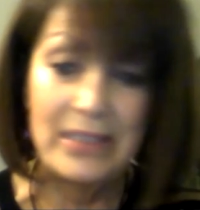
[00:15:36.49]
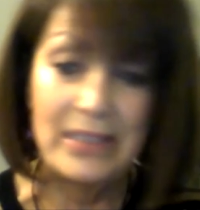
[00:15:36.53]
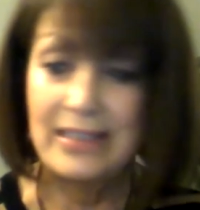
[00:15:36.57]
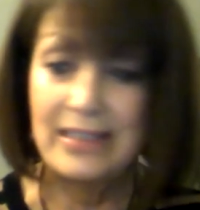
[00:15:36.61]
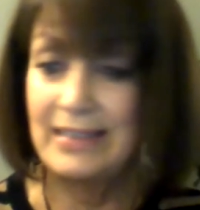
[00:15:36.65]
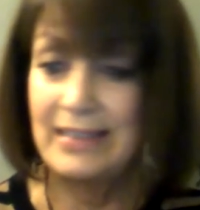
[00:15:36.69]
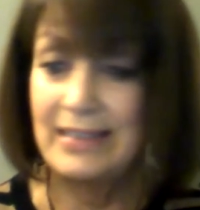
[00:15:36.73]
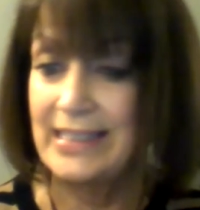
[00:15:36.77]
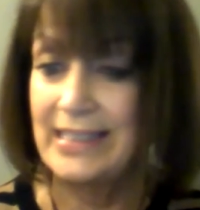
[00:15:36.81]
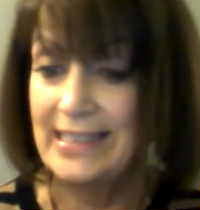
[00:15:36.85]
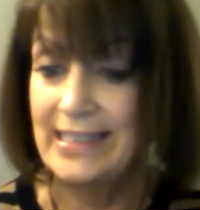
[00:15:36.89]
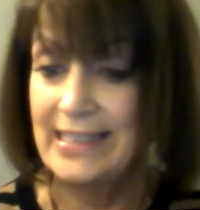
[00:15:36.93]
And
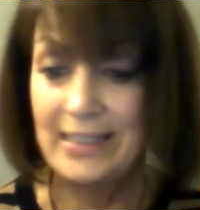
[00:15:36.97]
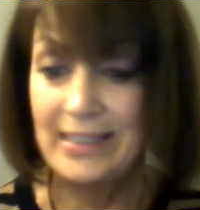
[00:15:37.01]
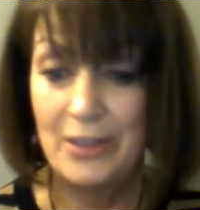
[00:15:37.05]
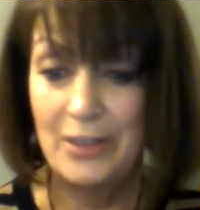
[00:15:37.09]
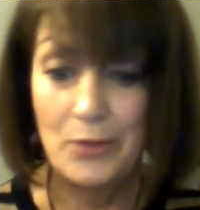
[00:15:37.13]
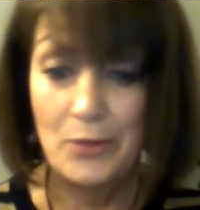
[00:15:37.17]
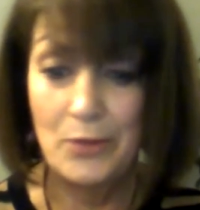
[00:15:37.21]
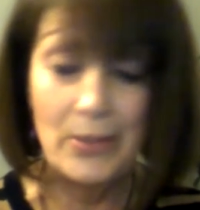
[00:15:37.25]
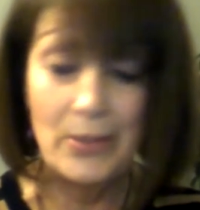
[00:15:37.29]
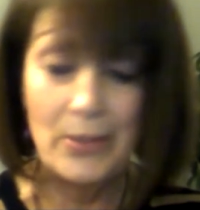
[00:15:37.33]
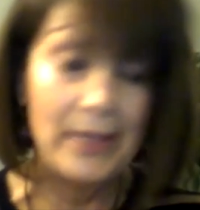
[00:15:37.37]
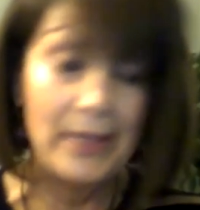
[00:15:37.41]
I said, you
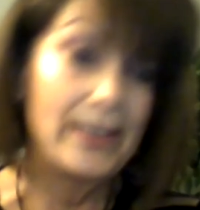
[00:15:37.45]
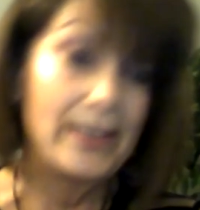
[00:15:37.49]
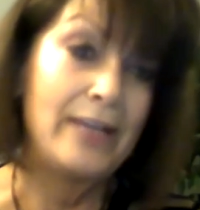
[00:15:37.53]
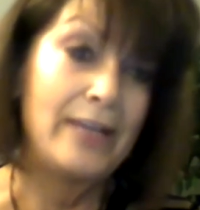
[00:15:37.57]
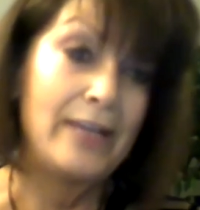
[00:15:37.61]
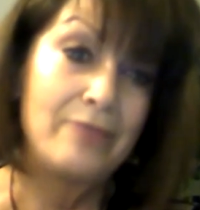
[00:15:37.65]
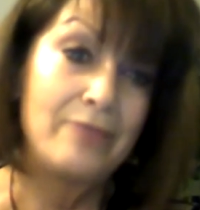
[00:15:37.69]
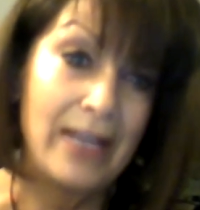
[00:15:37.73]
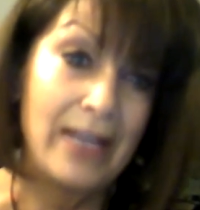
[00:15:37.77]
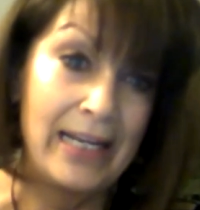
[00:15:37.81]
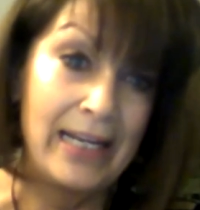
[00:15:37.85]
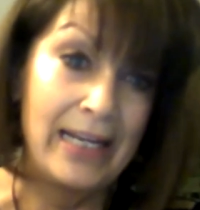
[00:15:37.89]
know what,
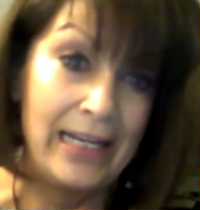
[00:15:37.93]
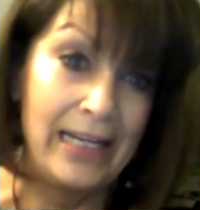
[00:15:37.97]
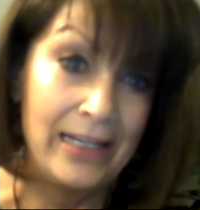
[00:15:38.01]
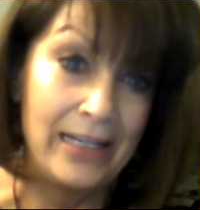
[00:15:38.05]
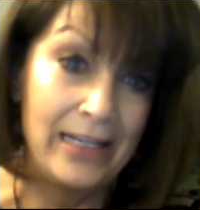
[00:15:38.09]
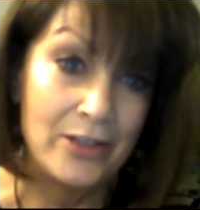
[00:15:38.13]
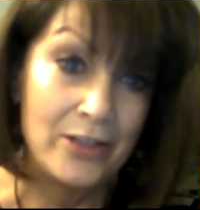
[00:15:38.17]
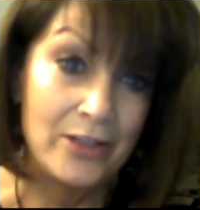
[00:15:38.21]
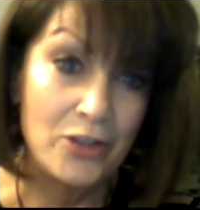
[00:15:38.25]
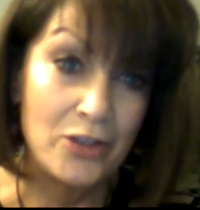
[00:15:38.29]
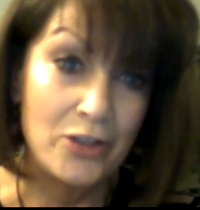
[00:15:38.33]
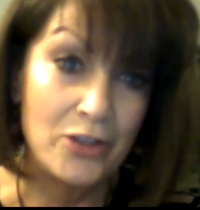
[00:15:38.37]
I've got 8
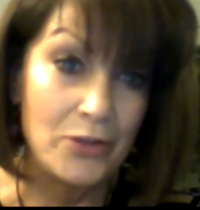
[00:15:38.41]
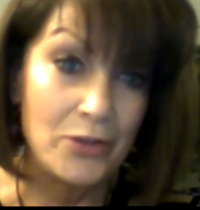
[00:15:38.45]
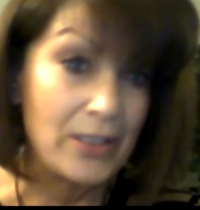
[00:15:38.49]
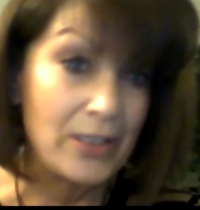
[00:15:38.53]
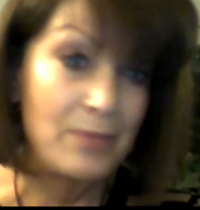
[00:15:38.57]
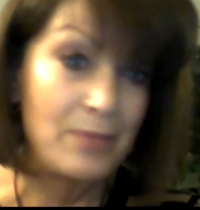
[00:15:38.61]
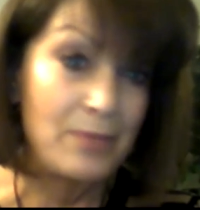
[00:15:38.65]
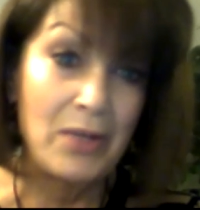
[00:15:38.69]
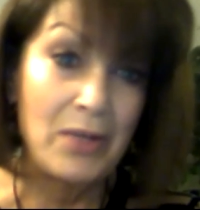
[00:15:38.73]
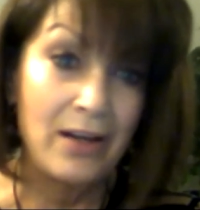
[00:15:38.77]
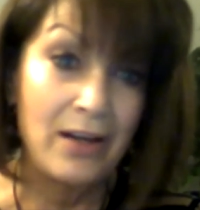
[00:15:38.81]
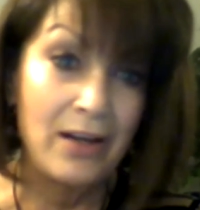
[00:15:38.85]
issues.
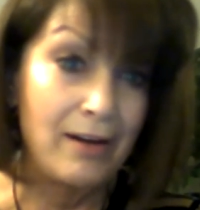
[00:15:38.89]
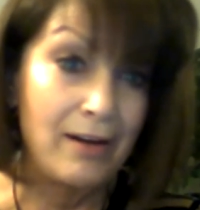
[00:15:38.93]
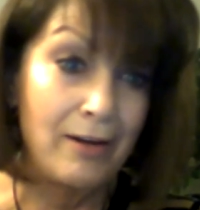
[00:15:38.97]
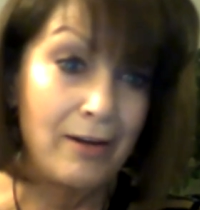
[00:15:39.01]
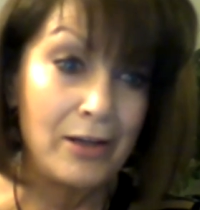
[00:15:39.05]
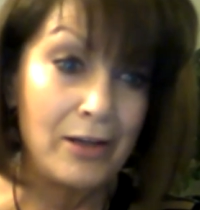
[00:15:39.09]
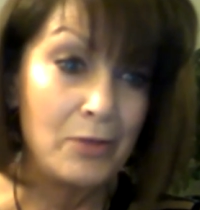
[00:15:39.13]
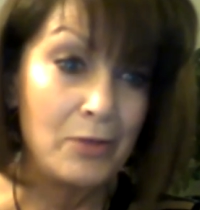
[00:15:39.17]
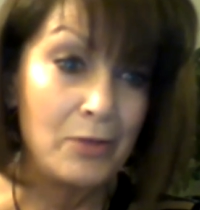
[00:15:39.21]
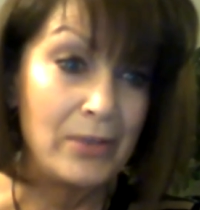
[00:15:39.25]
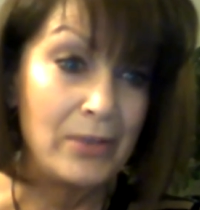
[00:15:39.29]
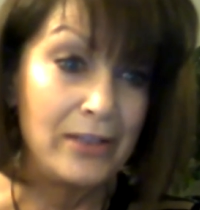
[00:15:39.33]
I'm not going to
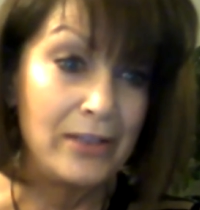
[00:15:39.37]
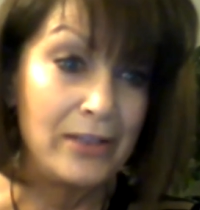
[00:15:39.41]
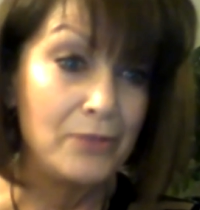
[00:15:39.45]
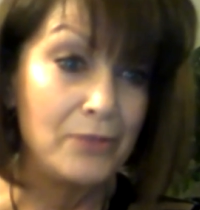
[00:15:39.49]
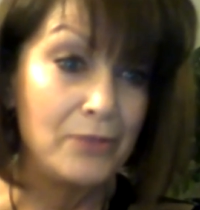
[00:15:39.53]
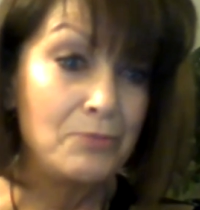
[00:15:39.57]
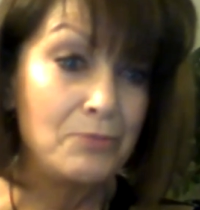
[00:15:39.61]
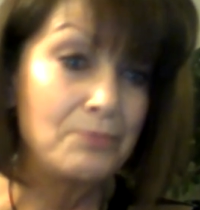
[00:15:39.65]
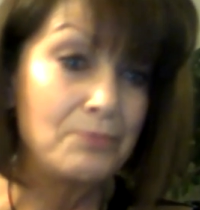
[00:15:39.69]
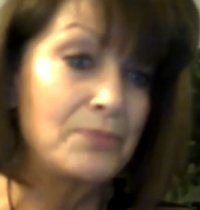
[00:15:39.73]
argue with you.